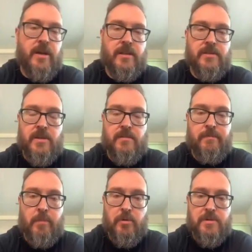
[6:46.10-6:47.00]
turn
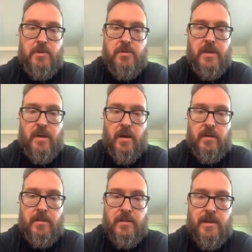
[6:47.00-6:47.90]
Punk's music
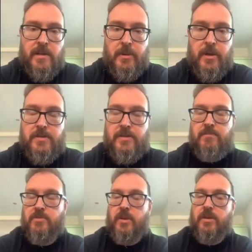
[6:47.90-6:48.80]
on, and the person
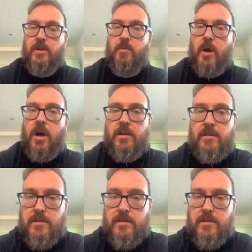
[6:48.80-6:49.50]
was like, "You what?"